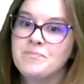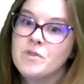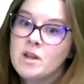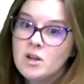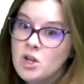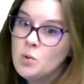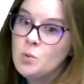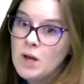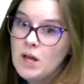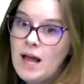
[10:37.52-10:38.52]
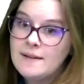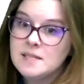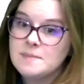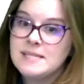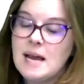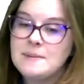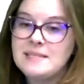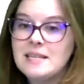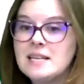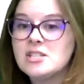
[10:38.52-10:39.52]
You will have some steps
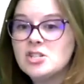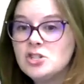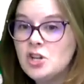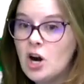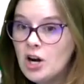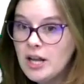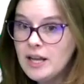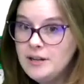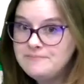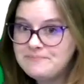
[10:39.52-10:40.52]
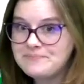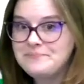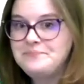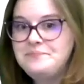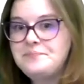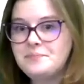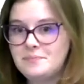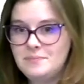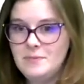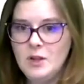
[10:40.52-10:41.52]
to get started
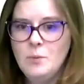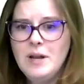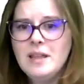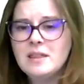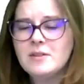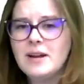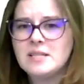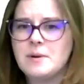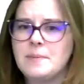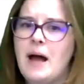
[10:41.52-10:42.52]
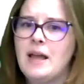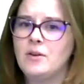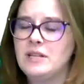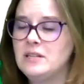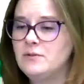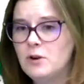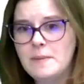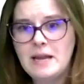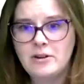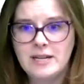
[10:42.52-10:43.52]
with the Raspberry Pi. You'll need to
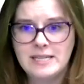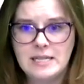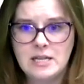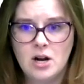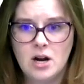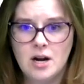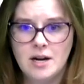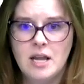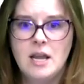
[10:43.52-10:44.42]
format your SD card.